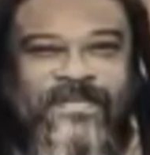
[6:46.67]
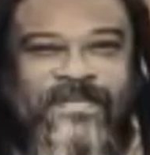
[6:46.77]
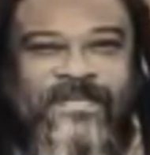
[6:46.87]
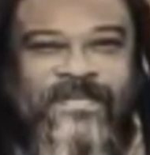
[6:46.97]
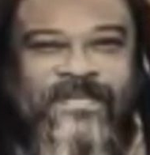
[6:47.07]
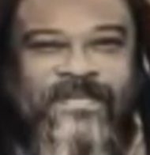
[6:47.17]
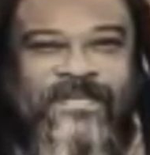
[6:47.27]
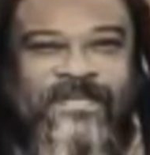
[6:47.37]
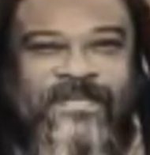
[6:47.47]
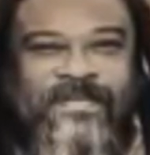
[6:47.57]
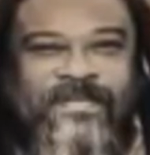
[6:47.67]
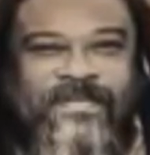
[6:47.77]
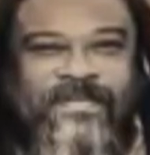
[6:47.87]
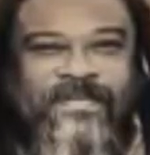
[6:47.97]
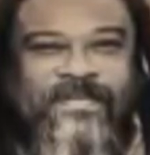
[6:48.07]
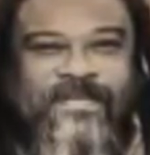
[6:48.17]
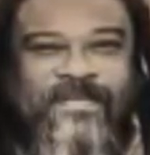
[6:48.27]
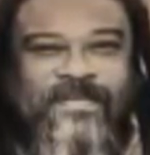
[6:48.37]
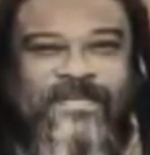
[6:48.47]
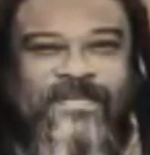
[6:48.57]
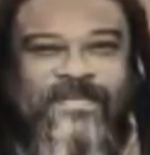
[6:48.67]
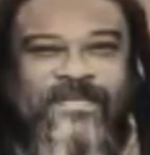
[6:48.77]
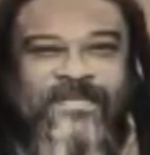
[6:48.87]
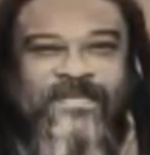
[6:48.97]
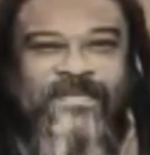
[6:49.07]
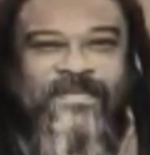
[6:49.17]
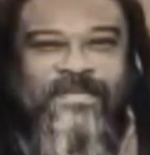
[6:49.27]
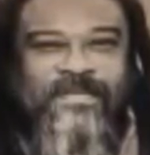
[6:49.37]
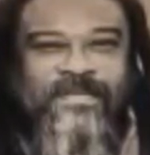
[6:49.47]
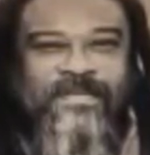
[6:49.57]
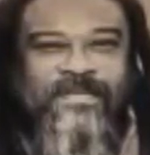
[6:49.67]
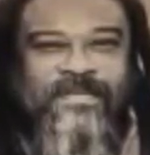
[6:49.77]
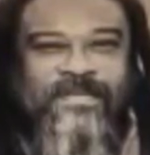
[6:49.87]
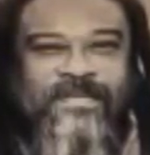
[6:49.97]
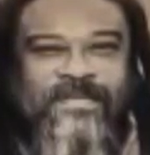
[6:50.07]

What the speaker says: [no speech]